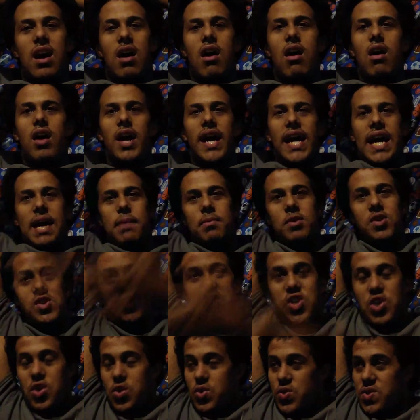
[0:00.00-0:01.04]
are able
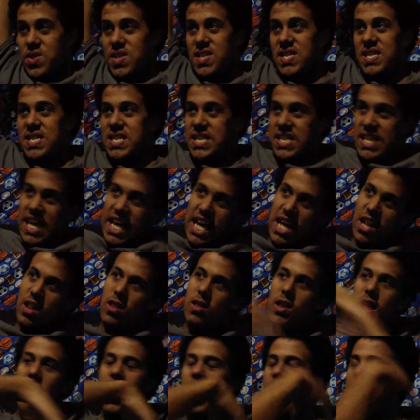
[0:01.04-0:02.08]
to
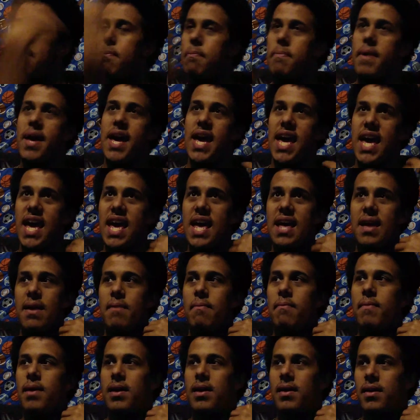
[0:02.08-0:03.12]
seal up
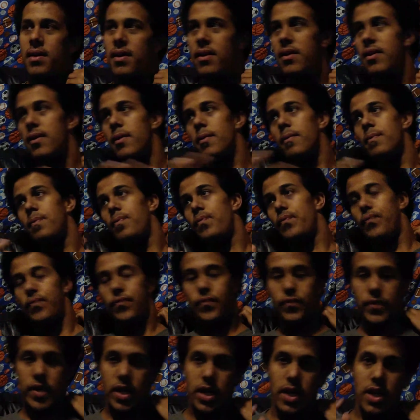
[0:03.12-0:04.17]
him
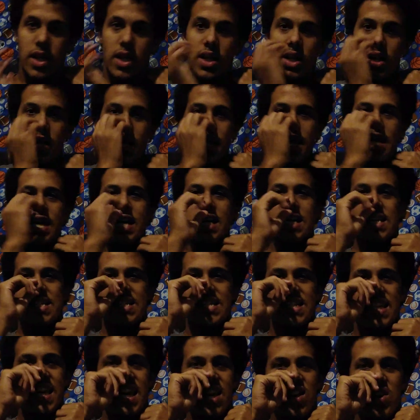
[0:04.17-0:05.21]

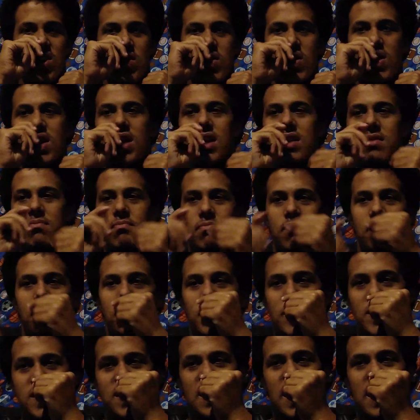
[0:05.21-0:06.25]
because they couldn't
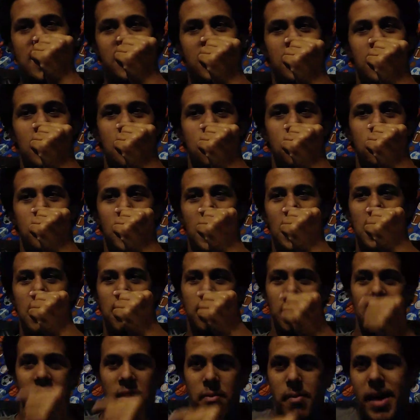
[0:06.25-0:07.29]
precisely beat
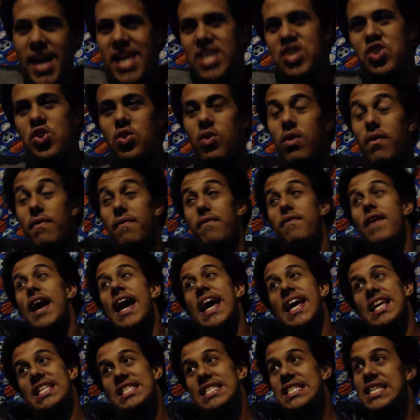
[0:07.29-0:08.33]
him in a magical
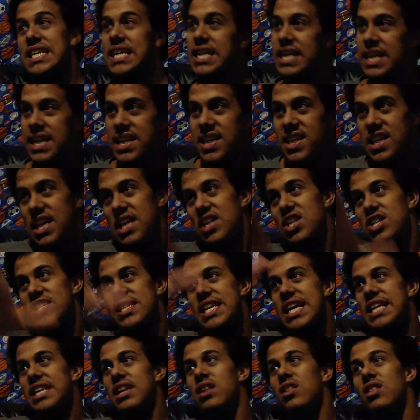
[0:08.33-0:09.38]
fight. They just
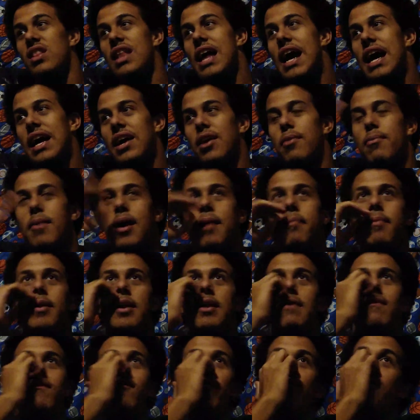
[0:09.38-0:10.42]
had to lock him up
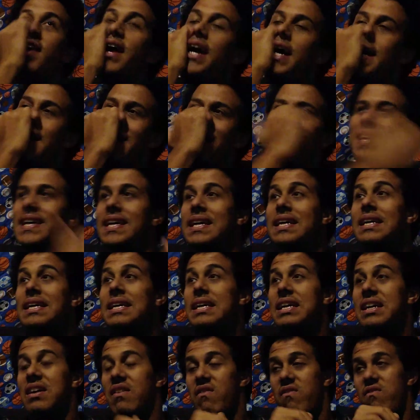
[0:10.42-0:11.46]
in a very,
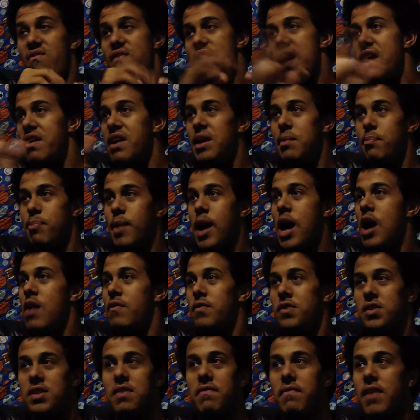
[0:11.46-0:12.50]
very
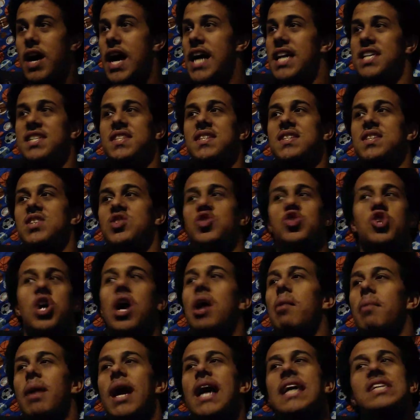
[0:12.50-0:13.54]
powerful device
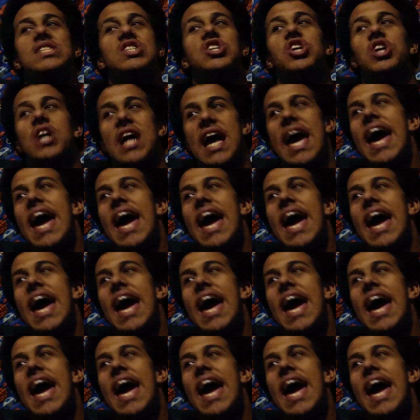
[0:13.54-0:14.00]
Charmcaster